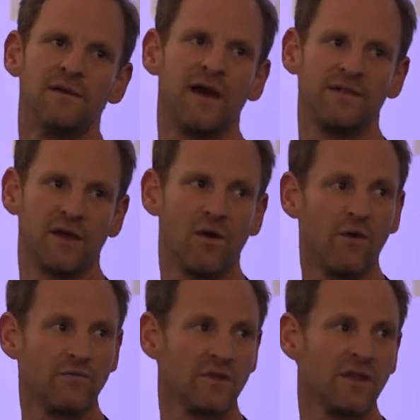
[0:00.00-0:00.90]
I think
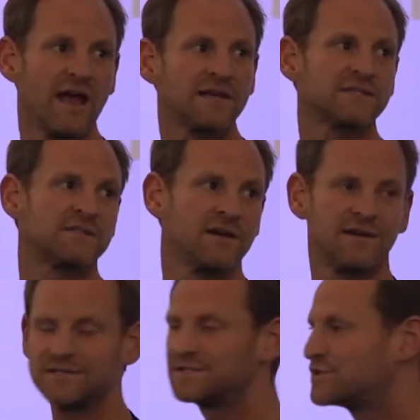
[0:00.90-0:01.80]
over the last
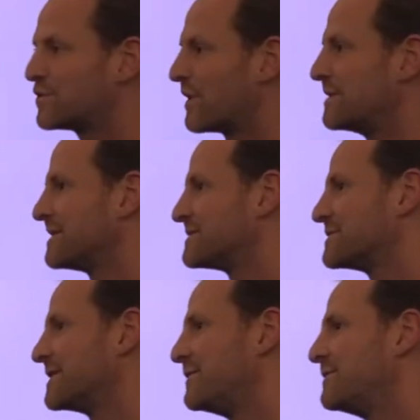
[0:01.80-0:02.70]
20 months or
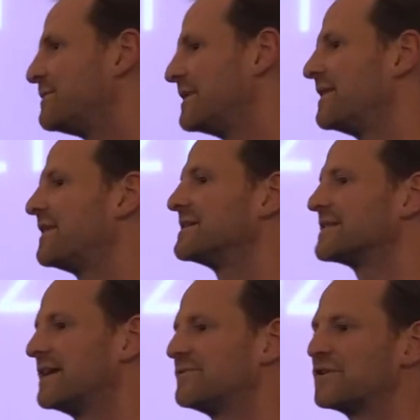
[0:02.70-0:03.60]
so, when things
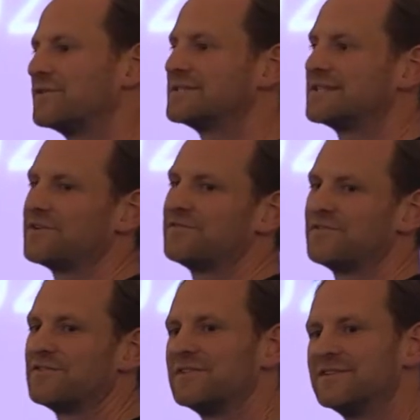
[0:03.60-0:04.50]
kind of turned
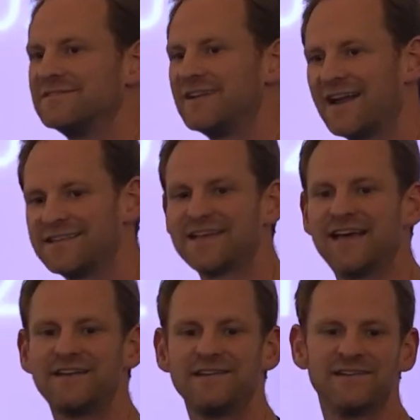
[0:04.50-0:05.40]
itself on its
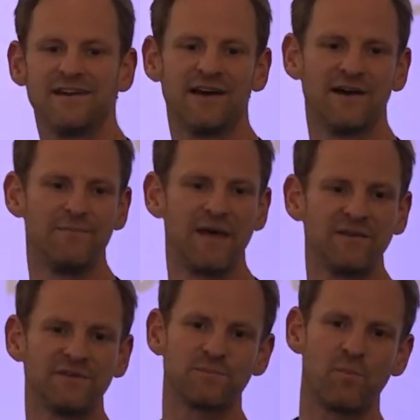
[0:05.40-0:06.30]
head, many
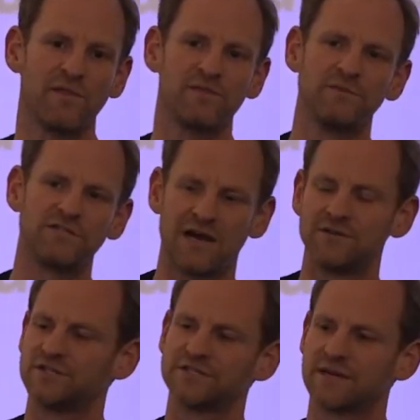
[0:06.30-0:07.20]
of us went through
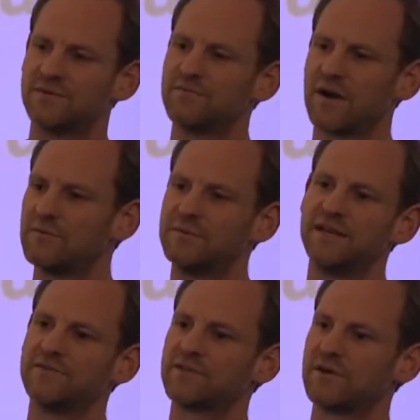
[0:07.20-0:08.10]
challenges that we probably
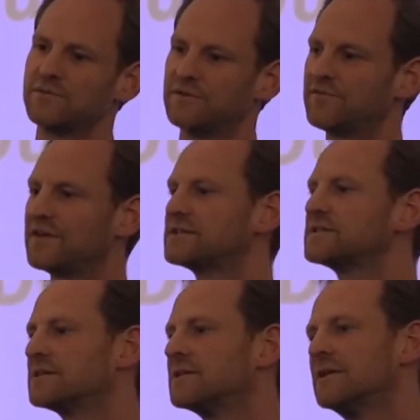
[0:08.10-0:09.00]
never thought we would face.